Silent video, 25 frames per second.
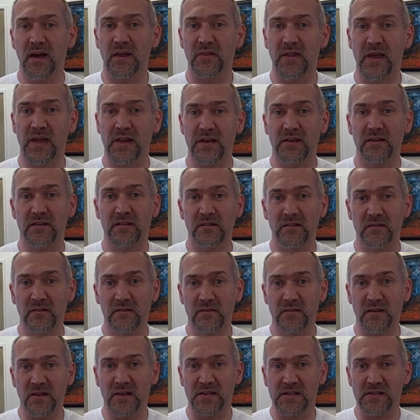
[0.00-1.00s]
And then
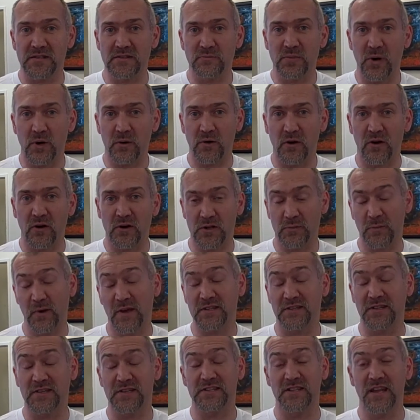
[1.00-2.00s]
the
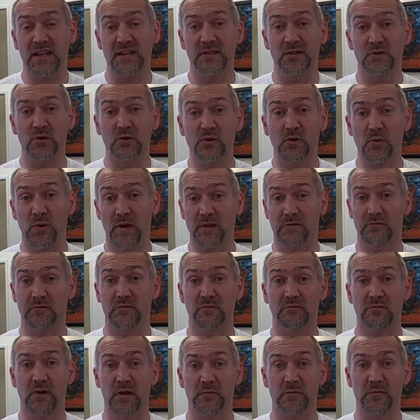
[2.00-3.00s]
occupation extended all the way
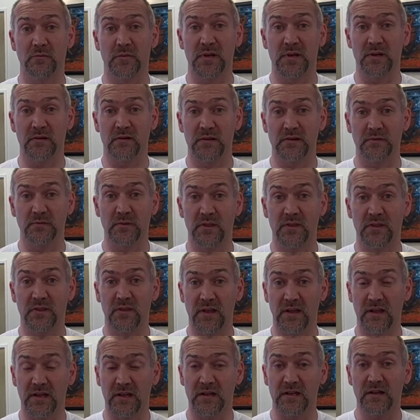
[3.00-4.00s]
through the Roman period, we
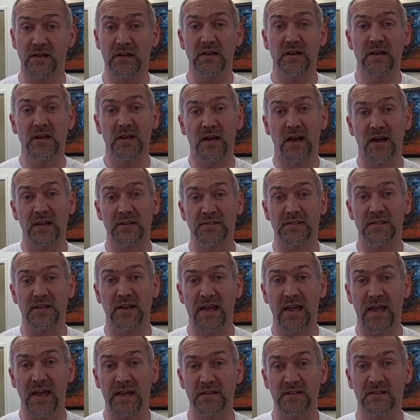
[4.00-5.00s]
think,
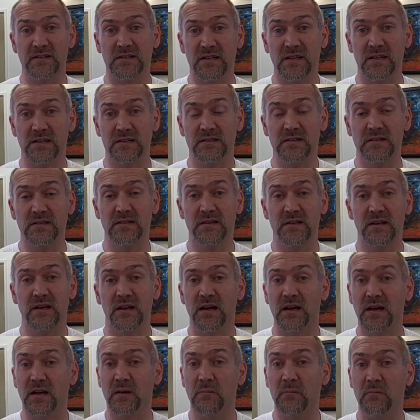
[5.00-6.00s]
until it ended
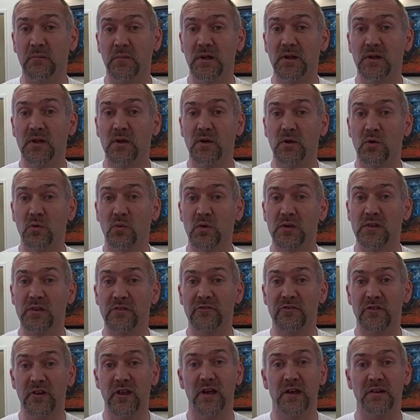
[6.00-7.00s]
with a
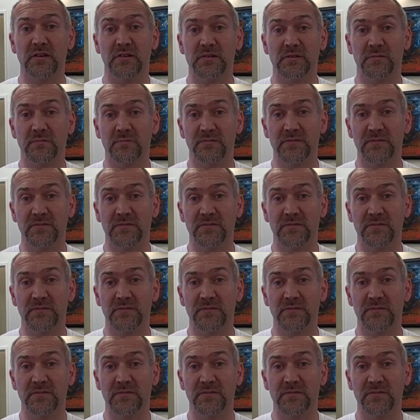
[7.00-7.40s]
flood.